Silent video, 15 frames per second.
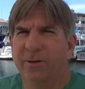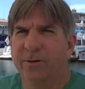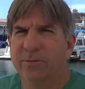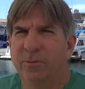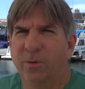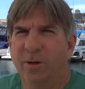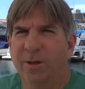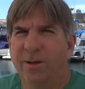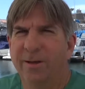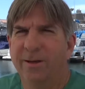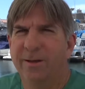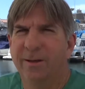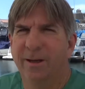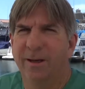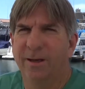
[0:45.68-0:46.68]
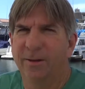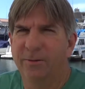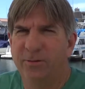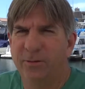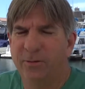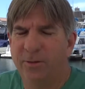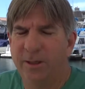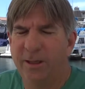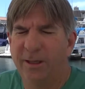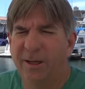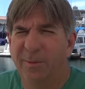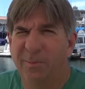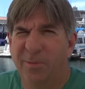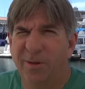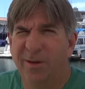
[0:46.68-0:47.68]
this one to heat
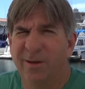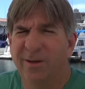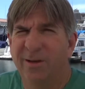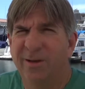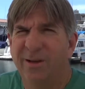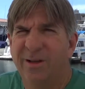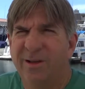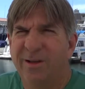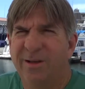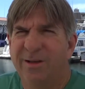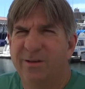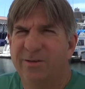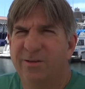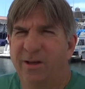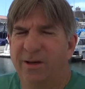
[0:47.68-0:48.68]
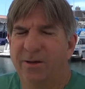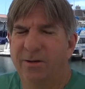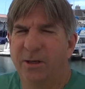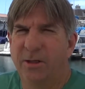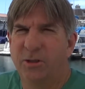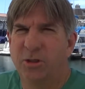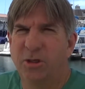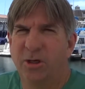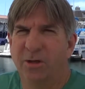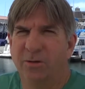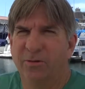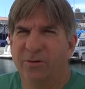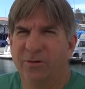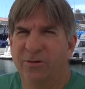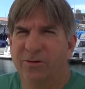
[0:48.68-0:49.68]
up the sanitation
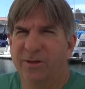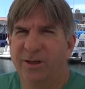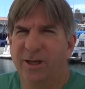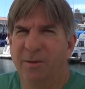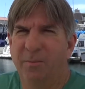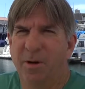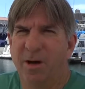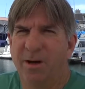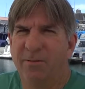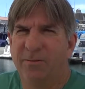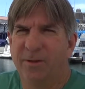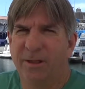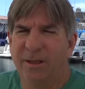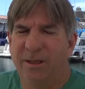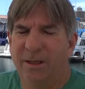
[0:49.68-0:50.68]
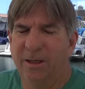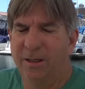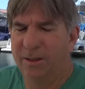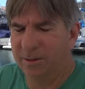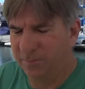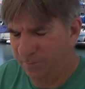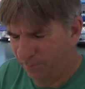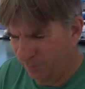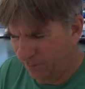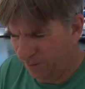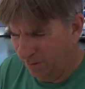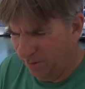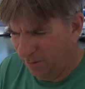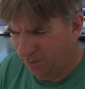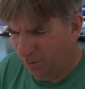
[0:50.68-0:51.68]
hoses to get them off the
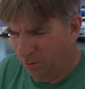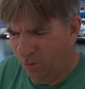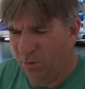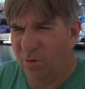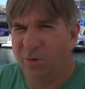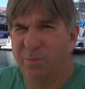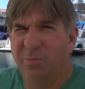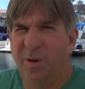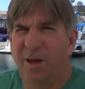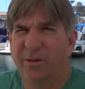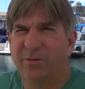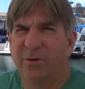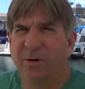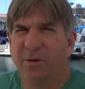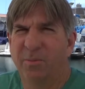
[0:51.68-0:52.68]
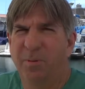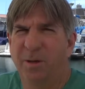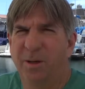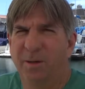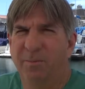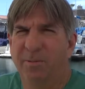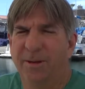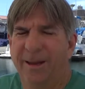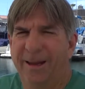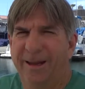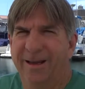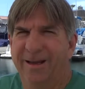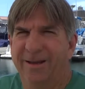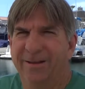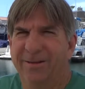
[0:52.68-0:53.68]
old macerator pump
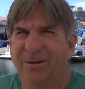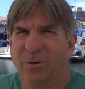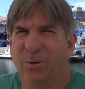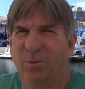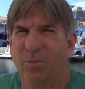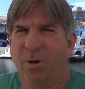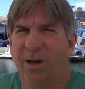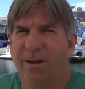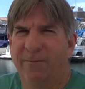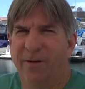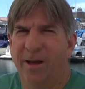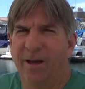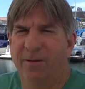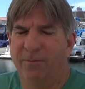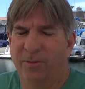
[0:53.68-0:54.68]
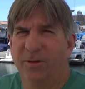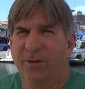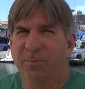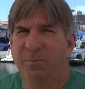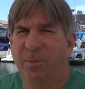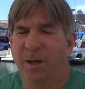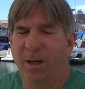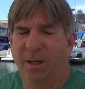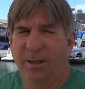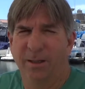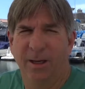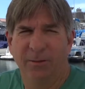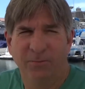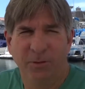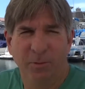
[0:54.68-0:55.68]
and the old Y valve. And my
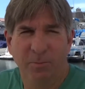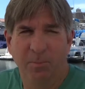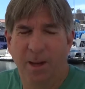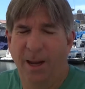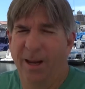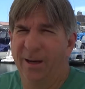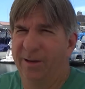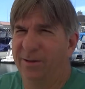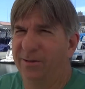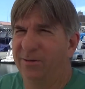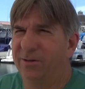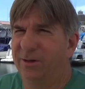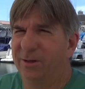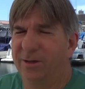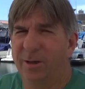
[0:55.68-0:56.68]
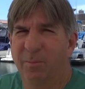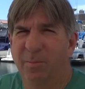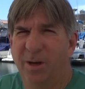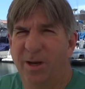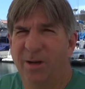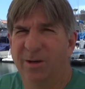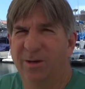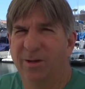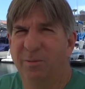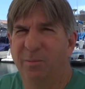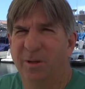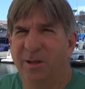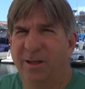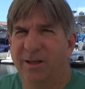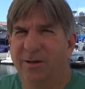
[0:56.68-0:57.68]
nephew Matt is going to come down a little
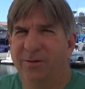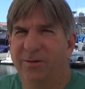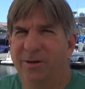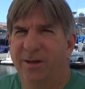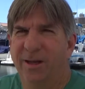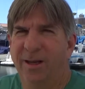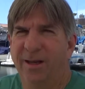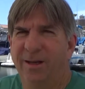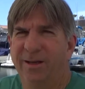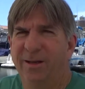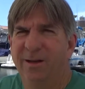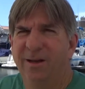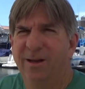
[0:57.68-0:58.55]
bit later today